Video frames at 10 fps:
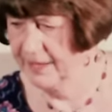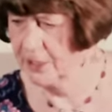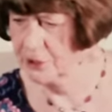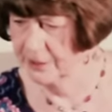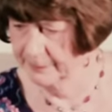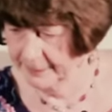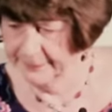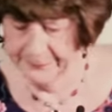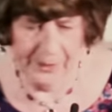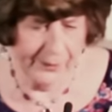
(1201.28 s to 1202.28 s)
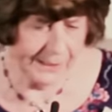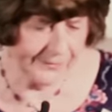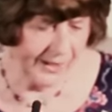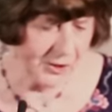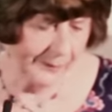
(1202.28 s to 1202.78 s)
flashing, but, you know, it's
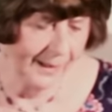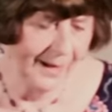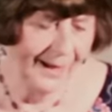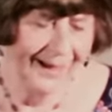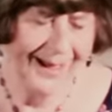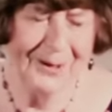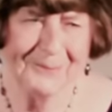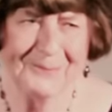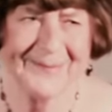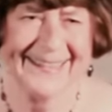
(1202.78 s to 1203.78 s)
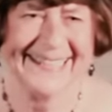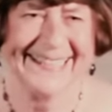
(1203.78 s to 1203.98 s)
flashing. Um,